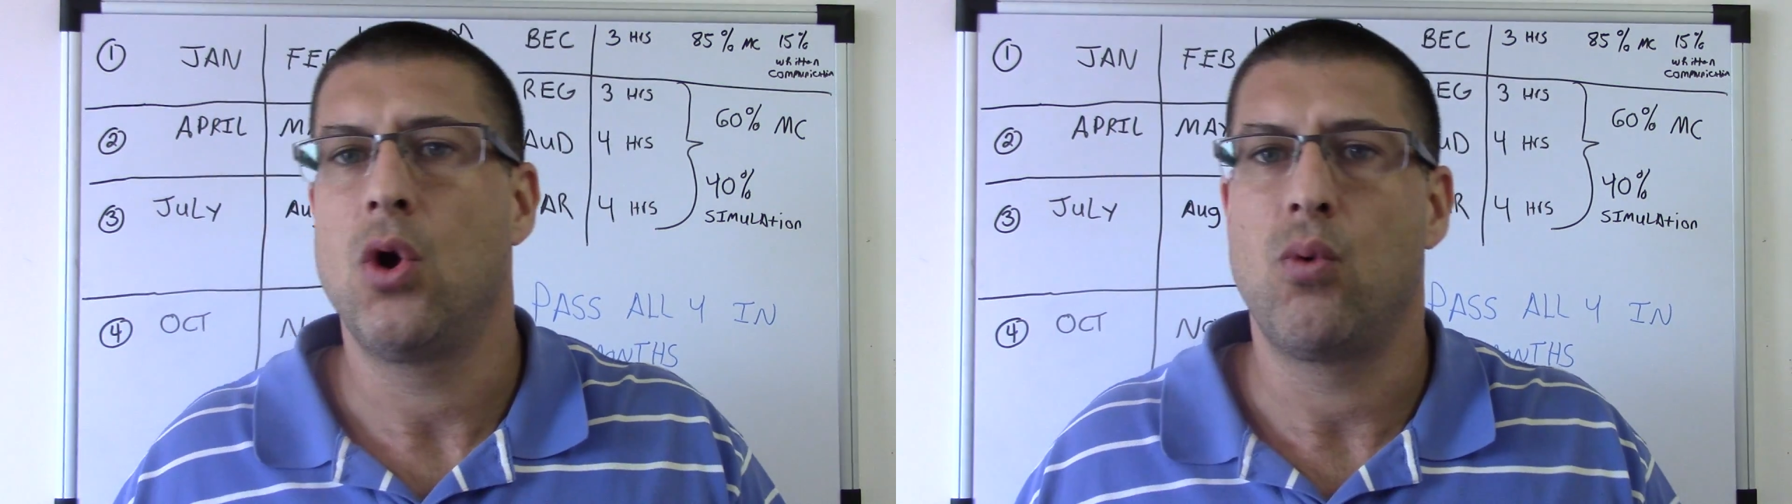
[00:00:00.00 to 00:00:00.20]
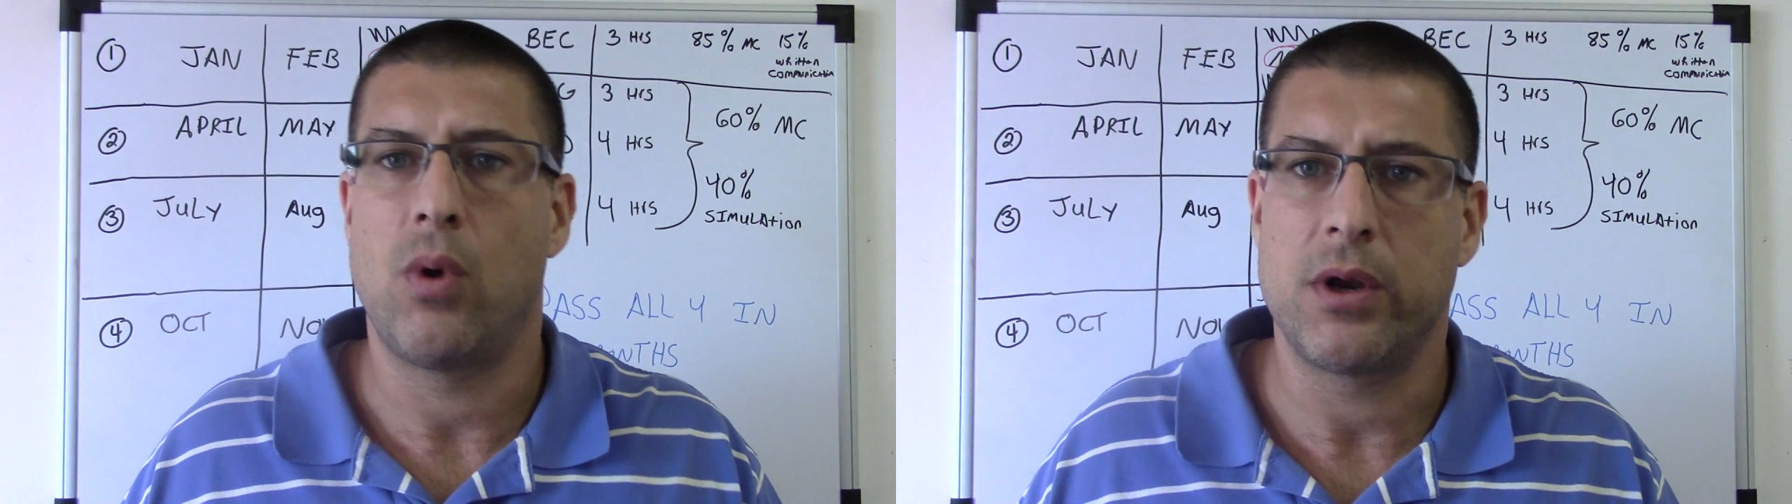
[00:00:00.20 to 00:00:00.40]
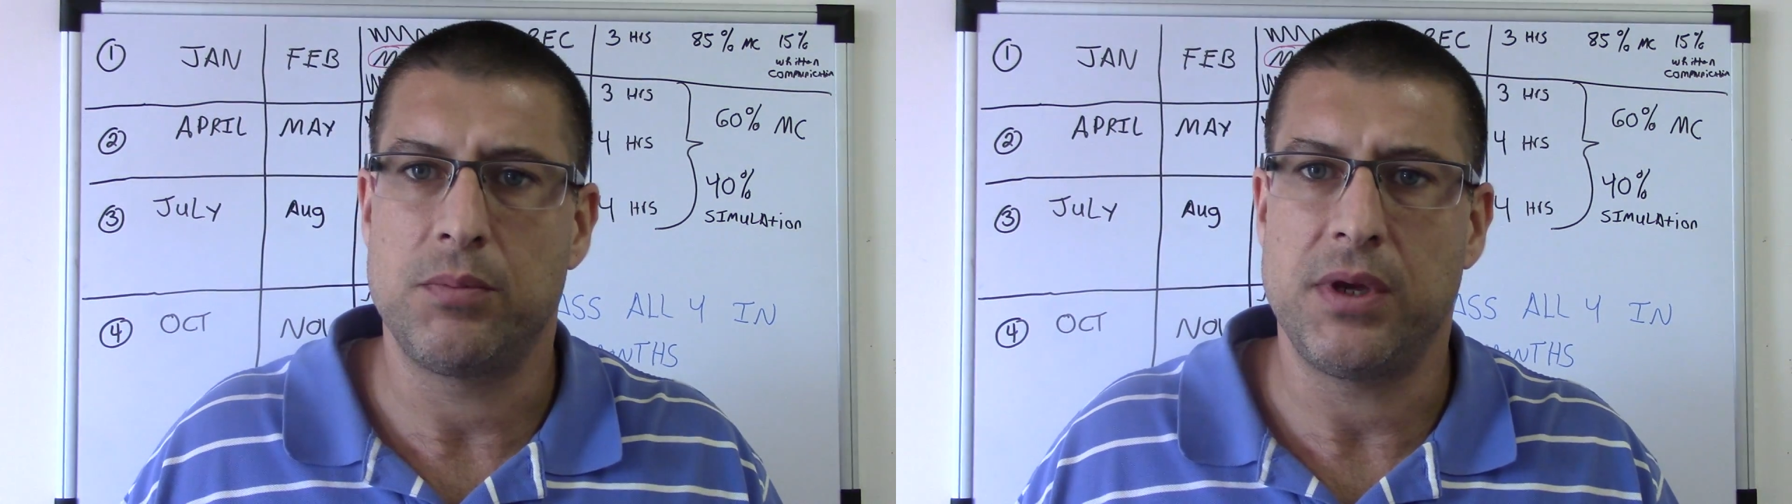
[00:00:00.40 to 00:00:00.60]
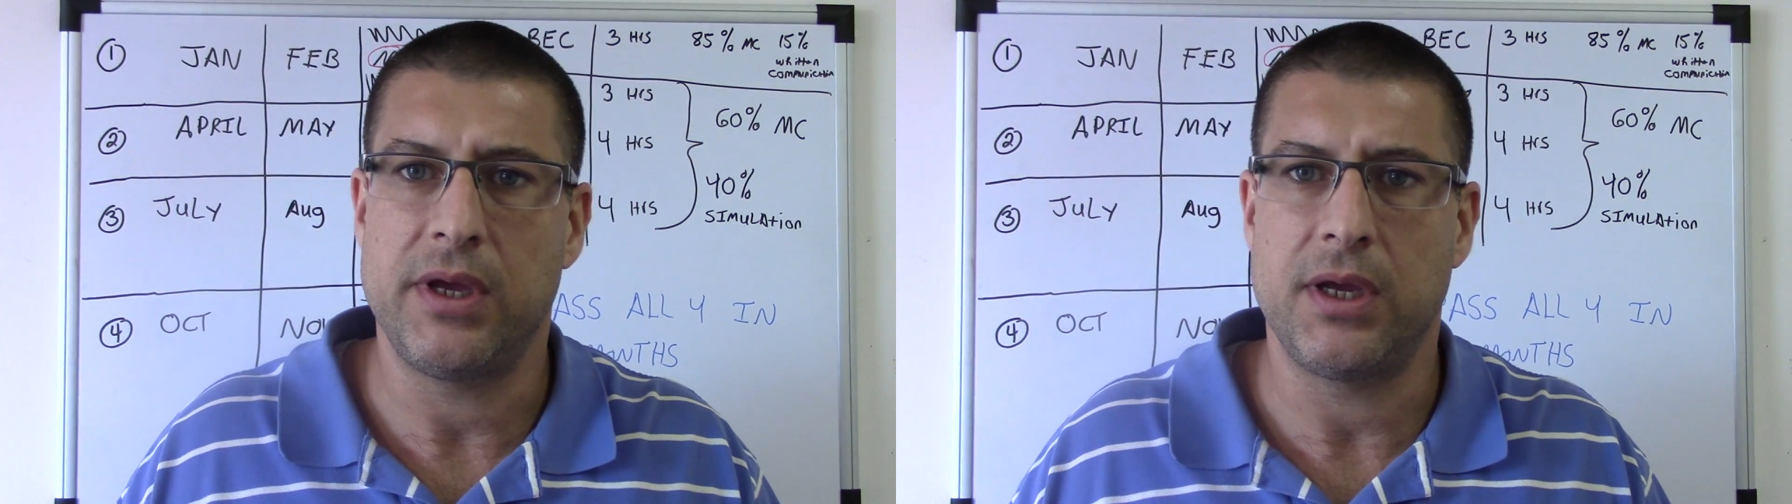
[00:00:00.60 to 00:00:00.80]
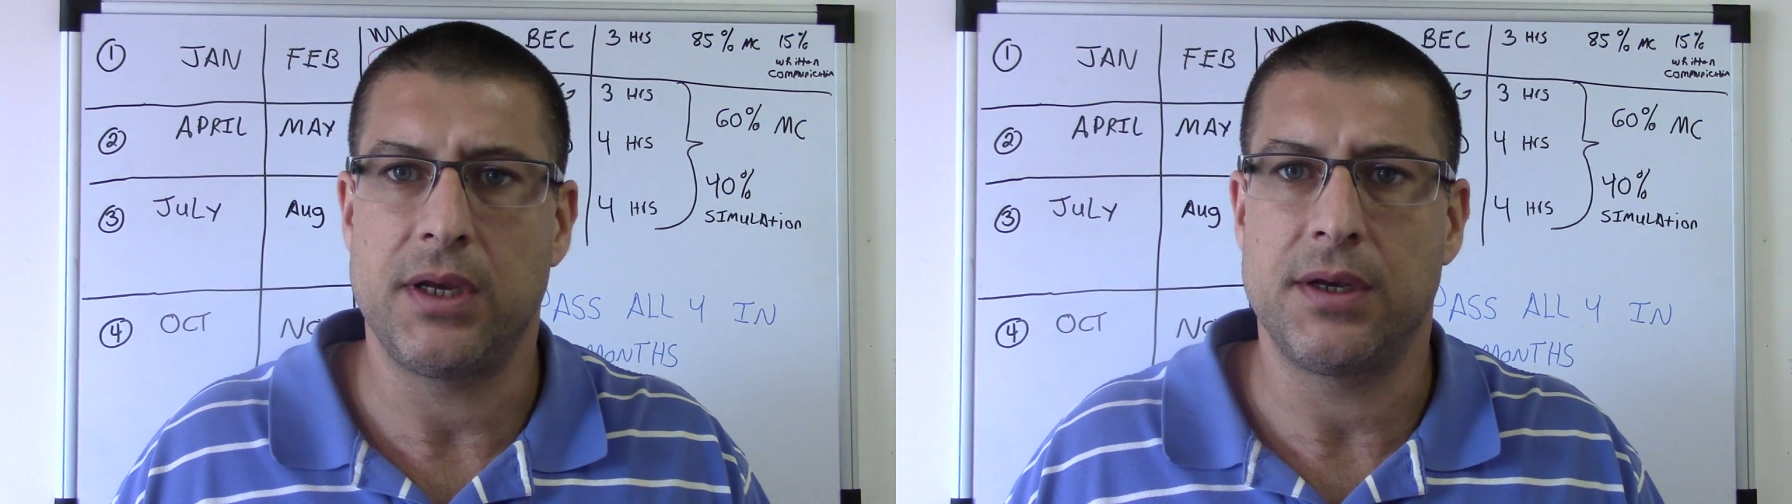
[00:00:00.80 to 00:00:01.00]
one
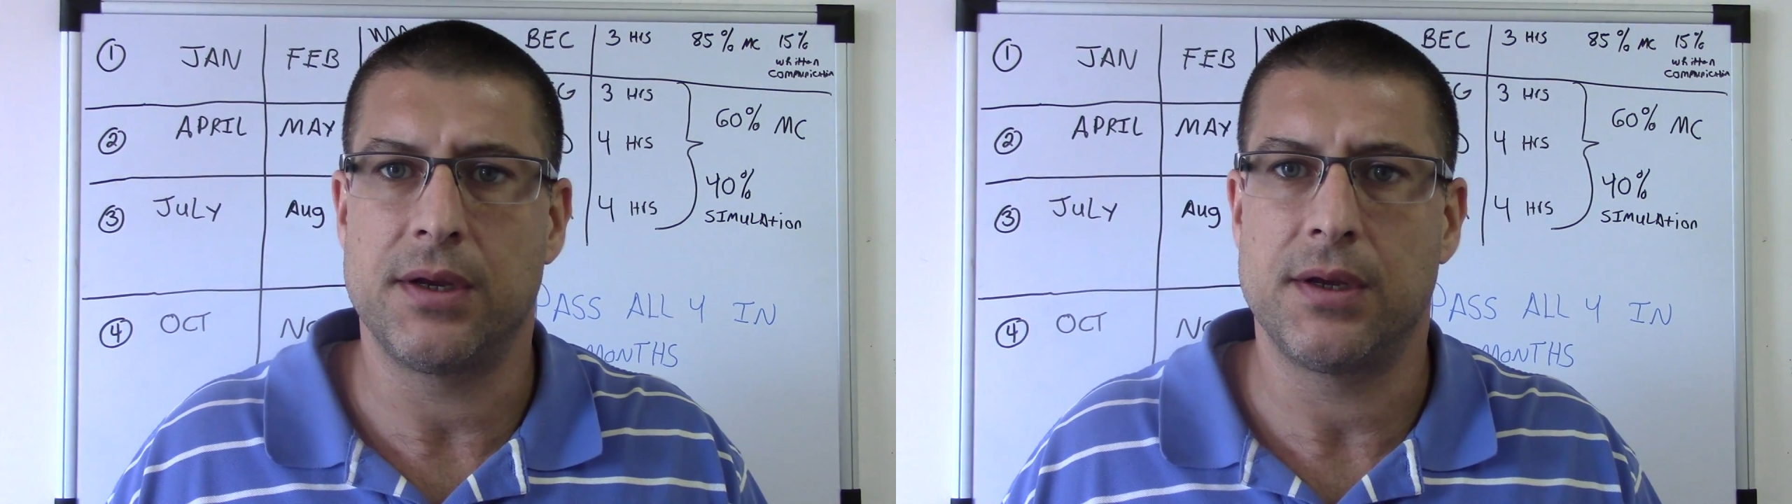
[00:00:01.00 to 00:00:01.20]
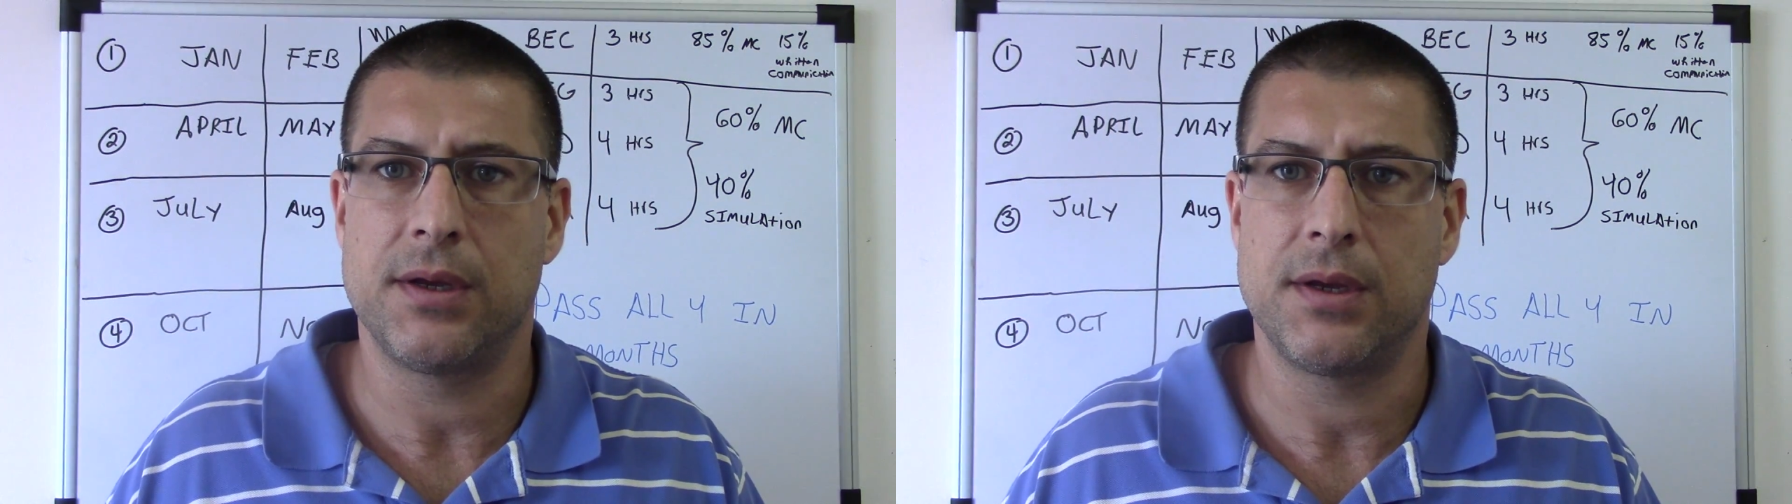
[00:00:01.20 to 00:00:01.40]
being